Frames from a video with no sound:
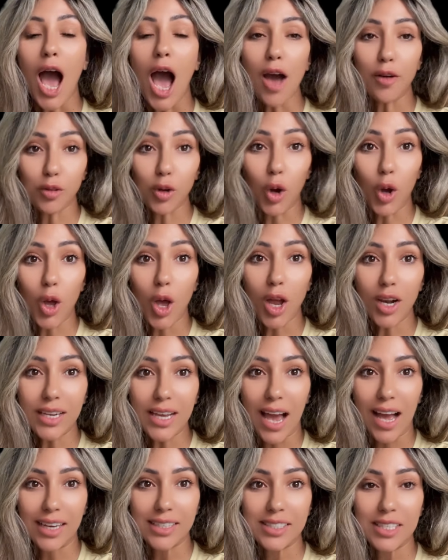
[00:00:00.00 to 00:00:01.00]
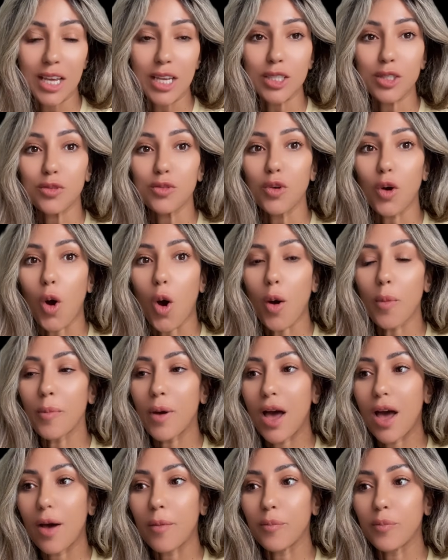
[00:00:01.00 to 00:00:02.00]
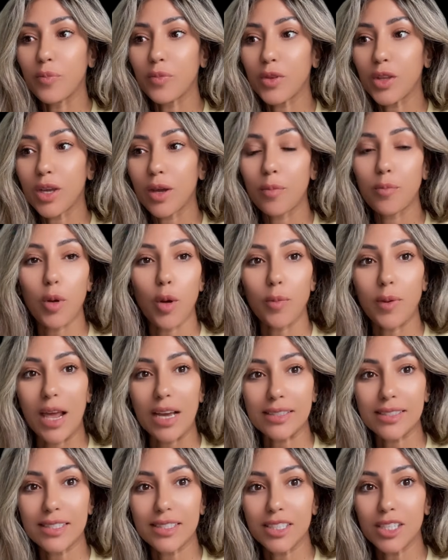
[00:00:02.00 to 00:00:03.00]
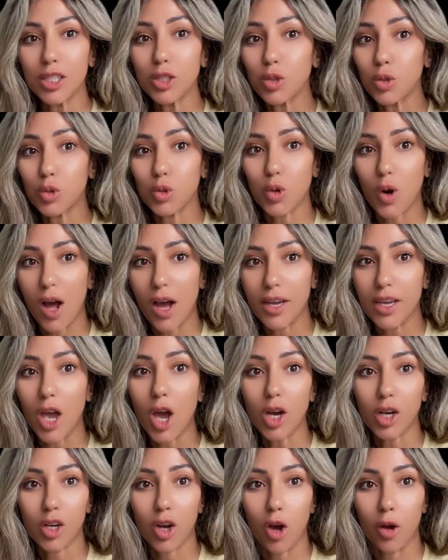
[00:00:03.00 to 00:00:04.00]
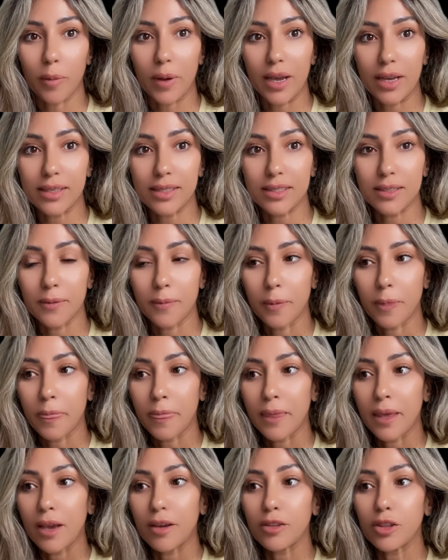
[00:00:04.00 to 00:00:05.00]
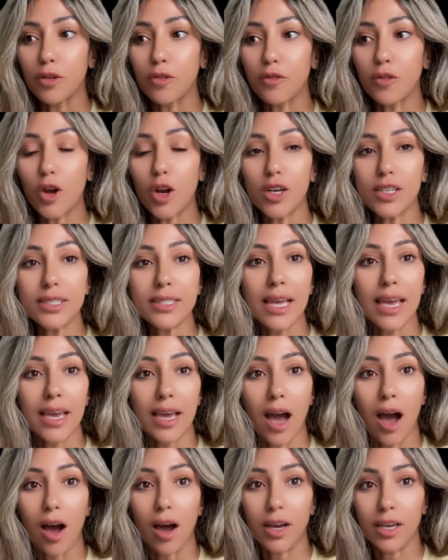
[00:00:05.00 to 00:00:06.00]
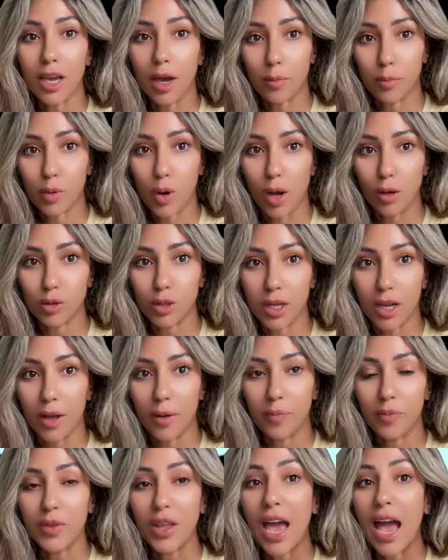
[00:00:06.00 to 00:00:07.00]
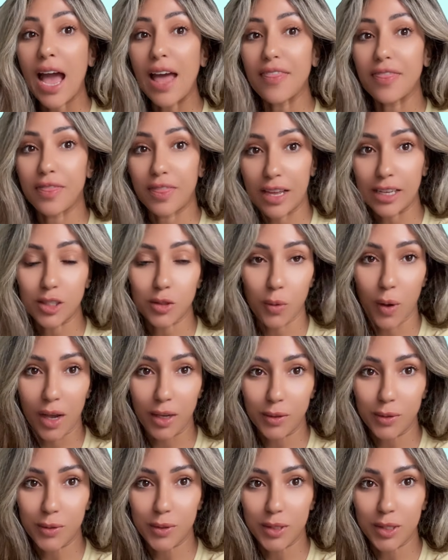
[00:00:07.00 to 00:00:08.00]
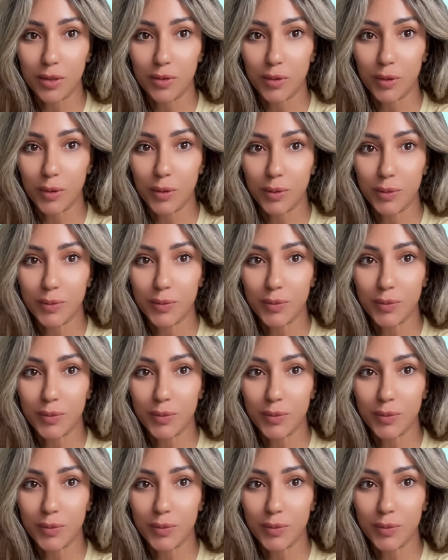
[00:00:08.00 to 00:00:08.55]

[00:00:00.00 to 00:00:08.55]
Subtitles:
I've got early access from Perplexity to try Comet, the first AI browser, and that's what I used it for.